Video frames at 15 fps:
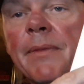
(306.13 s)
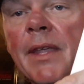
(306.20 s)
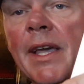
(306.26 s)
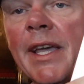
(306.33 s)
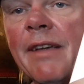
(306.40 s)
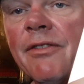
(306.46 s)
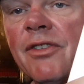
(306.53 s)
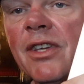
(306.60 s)
I
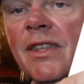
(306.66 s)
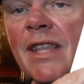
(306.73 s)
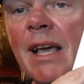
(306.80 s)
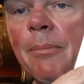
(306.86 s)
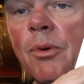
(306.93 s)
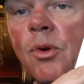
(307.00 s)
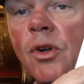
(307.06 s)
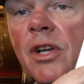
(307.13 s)
have seen
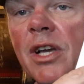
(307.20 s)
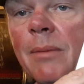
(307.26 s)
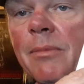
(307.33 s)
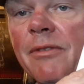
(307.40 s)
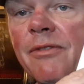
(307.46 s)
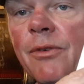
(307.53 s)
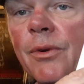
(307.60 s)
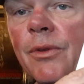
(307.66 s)
that bowl cut
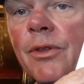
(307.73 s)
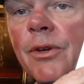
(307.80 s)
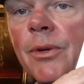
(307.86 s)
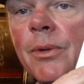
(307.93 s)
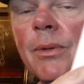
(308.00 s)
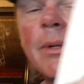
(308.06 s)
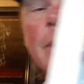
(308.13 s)
before, though.